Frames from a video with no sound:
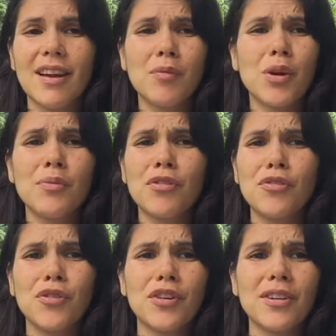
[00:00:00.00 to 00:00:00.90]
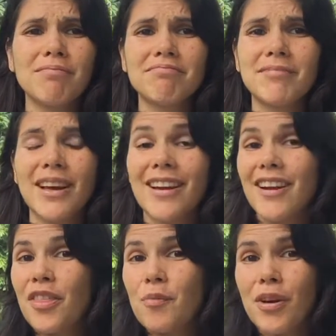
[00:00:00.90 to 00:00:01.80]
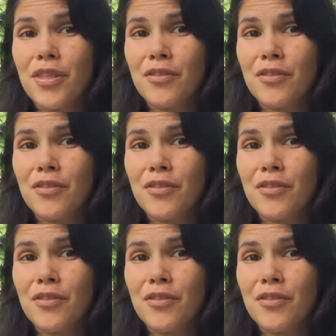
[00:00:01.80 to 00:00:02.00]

I'm grateful for another breath of